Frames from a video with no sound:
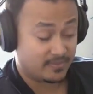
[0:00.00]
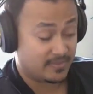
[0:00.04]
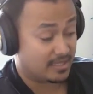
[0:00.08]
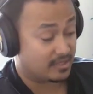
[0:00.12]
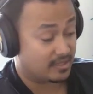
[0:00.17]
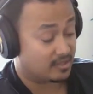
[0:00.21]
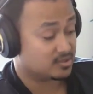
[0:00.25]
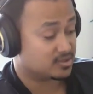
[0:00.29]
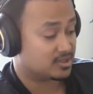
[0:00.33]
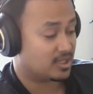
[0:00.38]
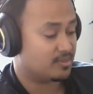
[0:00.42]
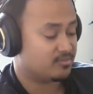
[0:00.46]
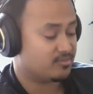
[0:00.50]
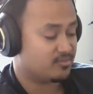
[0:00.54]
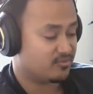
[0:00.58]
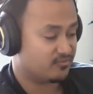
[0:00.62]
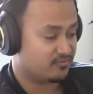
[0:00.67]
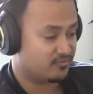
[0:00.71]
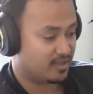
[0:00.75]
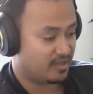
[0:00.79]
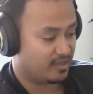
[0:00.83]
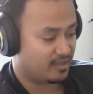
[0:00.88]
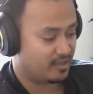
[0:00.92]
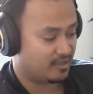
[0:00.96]
And on top
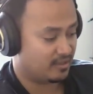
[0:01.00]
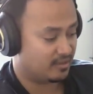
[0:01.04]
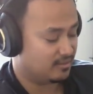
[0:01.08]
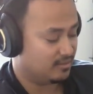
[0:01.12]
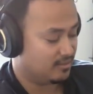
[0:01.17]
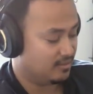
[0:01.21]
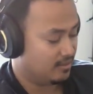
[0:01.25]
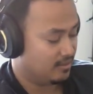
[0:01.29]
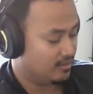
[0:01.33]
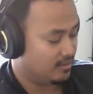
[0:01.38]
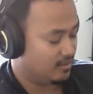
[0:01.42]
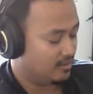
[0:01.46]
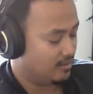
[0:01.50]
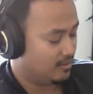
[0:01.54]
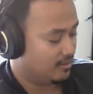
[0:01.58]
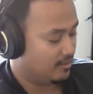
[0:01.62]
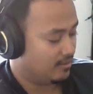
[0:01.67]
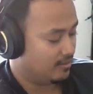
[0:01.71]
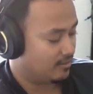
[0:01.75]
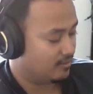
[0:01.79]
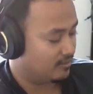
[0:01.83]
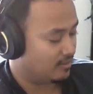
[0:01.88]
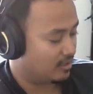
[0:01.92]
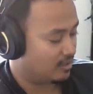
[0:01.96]
of that,
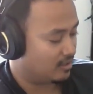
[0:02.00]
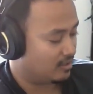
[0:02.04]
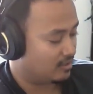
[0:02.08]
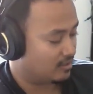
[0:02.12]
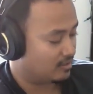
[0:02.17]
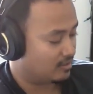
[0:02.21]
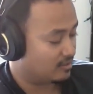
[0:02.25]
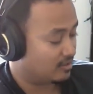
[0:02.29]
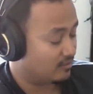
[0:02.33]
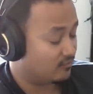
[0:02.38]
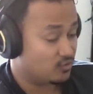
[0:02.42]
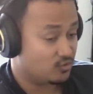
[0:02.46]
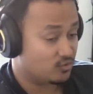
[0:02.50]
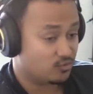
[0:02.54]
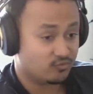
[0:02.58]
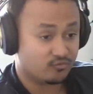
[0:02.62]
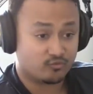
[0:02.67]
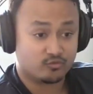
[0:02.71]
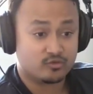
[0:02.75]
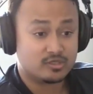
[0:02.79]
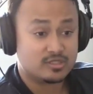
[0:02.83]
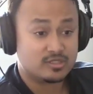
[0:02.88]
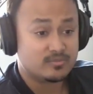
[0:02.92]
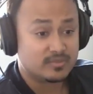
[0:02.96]
they give you
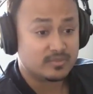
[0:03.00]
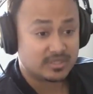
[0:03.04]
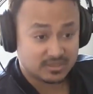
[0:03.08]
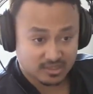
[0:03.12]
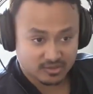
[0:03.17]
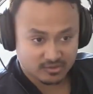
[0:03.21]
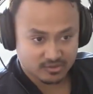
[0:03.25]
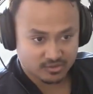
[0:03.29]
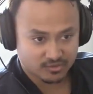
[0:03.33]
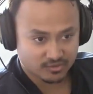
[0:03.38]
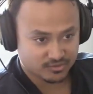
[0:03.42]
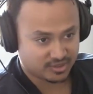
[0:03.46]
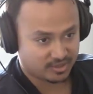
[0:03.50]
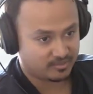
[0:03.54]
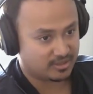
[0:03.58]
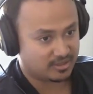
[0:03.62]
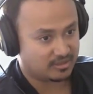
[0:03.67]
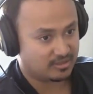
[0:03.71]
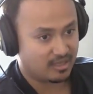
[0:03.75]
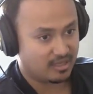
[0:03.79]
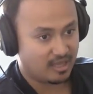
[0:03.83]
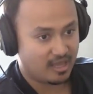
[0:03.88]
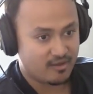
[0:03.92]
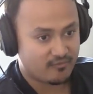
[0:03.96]
free materials. I
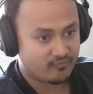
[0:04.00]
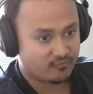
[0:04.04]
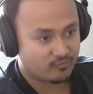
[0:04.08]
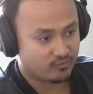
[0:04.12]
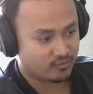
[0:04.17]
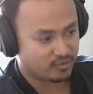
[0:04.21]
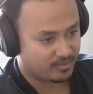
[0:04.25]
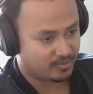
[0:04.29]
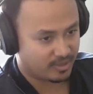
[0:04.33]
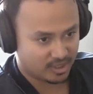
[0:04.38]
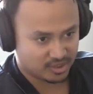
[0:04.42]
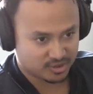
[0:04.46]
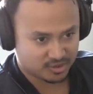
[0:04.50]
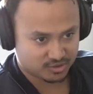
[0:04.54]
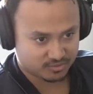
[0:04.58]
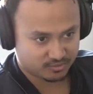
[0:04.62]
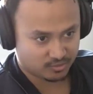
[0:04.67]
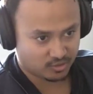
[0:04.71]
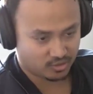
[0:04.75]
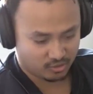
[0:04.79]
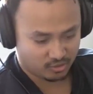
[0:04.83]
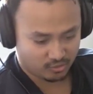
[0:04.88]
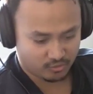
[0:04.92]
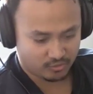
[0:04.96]
mean, every
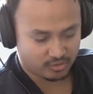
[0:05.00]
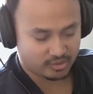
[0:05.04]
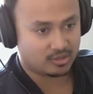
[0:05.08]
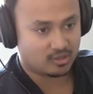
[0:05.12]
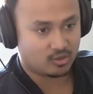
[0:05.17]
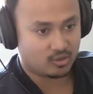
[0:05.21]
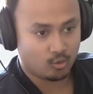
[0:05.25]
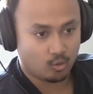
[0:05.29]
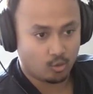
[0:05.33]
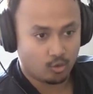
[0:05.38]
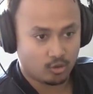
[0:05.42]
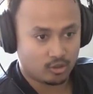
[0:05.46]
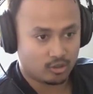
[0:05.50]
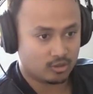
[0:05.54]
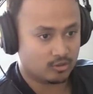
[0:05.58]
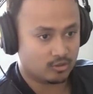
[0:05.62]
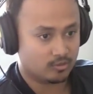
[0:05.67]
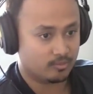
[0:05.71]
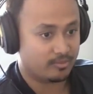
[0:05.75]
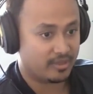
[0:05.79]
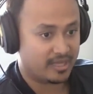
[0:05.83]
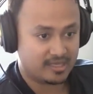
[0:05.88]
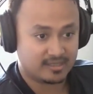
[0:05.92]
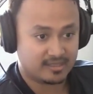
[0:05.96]
possible acrylic, oil,
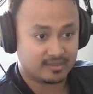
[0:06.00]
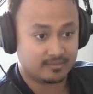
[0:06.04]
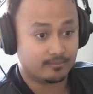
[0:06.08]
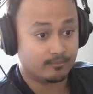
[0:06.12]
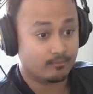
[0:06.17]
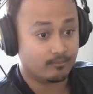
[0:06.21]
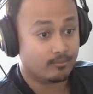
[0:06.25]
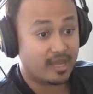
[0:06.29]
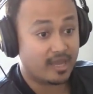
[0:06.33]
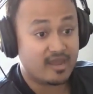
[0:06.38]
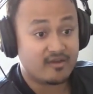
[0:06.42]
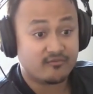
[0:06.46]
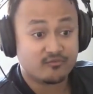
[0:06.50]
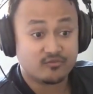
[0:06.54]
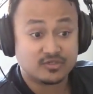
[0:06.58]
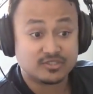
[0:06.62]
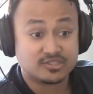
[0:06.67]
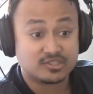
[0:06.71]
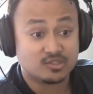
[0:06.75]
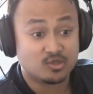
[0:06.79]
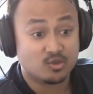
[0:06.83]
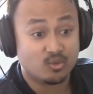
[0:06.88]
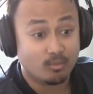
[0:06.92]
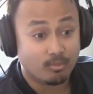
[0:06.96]
paint, oh, wow. every
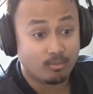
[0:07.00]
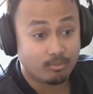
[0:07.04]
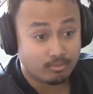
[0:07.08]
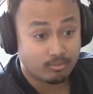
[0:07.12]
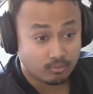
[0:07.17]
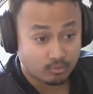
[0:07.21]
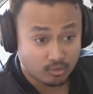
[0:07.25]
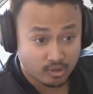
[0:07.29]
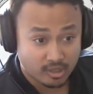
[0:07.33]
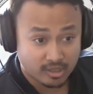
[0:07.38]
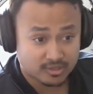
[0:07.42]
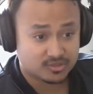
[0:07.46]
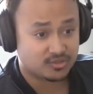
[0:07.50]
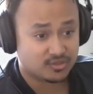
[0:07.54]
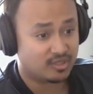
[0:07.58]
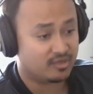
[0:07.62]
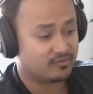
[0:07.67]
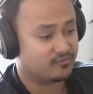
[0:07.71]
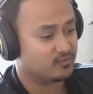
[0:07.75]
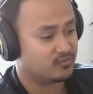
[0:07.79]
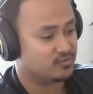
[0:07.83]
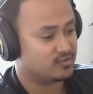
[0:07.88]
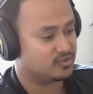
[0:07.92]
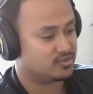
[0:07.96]
single brush,
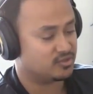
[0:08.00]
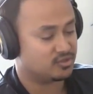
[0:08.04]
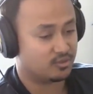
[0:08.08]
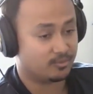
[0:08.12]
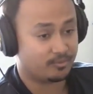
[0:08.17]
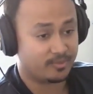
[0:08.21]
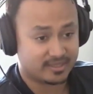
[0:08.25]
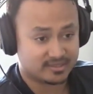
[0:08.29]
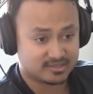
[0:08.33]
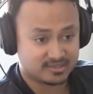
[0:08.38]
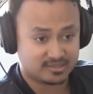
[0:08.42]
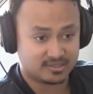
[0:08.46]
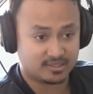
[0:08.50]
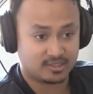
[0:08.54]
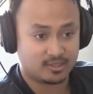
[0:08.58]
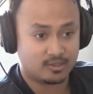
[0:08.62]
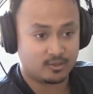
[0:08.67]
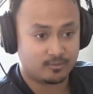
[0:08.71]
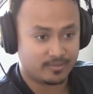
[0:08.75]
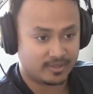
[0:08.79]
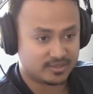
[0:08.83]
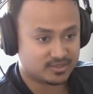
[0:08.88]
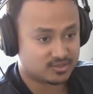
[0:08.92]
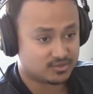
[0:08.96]
every single pastel,
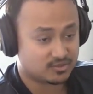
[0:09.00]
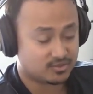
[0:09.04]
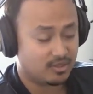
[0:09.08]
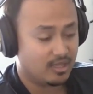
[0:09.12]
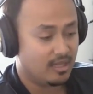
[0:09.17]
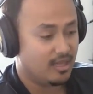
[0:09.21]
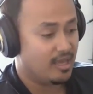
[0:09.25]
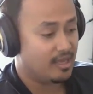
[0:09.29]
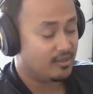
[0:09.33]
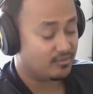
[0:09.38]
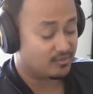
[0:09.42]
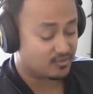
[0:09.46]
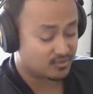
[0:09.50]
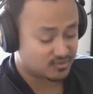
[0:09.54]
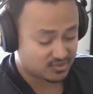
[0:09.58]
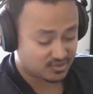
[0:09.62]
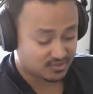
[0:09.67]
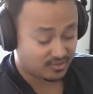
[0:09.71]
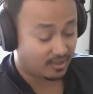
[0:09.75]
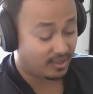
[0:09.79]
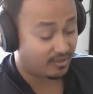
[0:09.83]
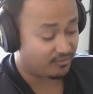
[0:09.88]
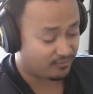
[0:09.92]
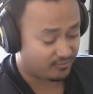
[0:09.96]
pencil. Yeah. There's
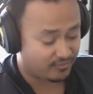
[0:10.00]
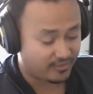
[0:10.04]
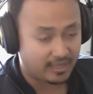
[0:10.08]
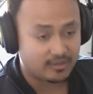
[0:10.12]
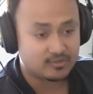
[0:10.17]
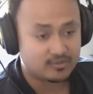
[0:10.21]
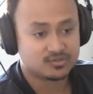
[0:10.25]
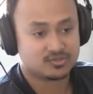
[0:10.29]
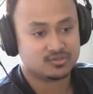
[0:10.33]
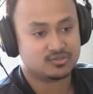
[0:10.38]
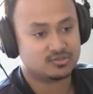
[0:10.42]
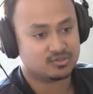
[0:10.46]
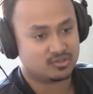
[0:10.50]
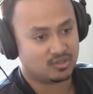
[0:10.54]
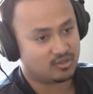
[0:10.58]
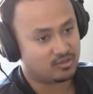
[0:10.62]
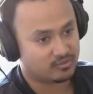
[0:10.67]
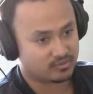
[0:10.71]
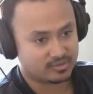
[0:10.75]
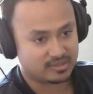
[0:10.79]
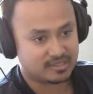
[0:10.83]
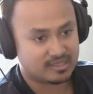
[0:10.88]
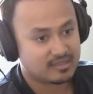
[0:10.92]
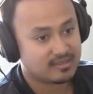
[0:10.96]
a thousand
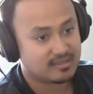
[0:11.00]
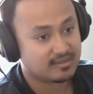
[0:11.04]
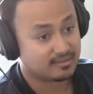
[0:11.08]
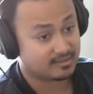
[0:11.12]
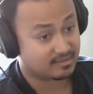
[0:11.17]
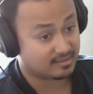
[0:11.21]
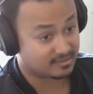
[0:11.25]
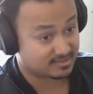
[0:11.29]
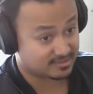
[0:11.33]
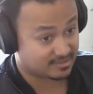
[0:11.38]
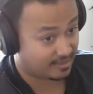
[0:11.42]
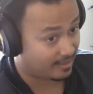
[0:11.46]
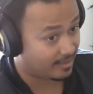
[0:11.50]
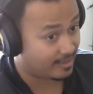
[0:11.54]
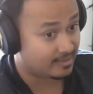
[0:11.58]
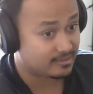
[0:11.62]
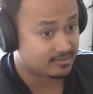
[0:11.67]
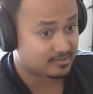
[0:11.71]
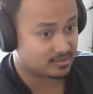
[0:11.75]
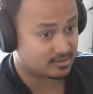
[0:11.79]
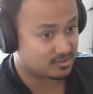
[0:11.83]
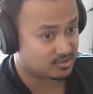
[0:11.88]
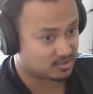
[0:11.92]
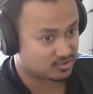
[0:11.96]
dollar kit that is
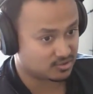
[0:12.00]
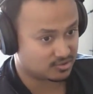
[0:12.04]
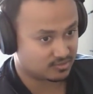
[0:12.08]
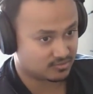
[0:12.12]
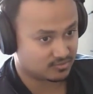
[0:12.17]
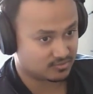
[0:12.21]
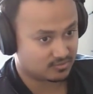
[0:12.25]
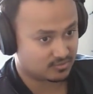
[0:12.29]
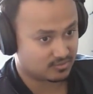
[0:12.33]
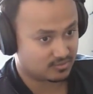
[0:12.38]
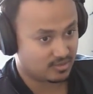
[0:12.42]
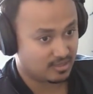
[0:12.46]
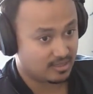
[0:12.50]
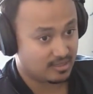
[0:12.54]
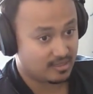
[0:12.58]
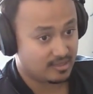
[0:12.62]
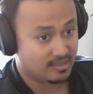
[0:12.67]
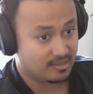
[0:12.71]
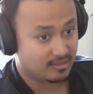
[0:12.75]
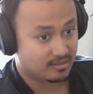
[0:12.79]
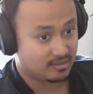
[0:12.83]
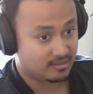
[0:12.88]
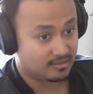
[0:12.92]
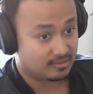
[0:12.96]
handed to you. That's
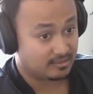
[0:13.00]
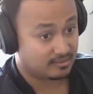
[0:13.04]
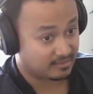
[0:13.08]
incredible.